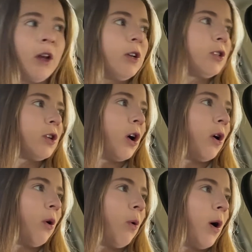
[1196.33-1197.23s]

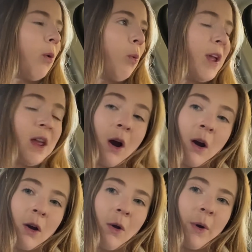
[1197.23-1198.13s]
So we
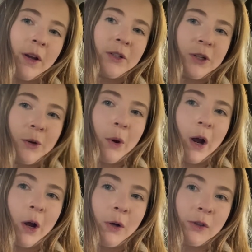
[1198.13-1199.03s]
are going to
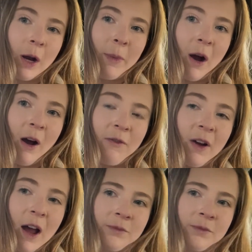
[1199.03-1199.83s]
go drop off.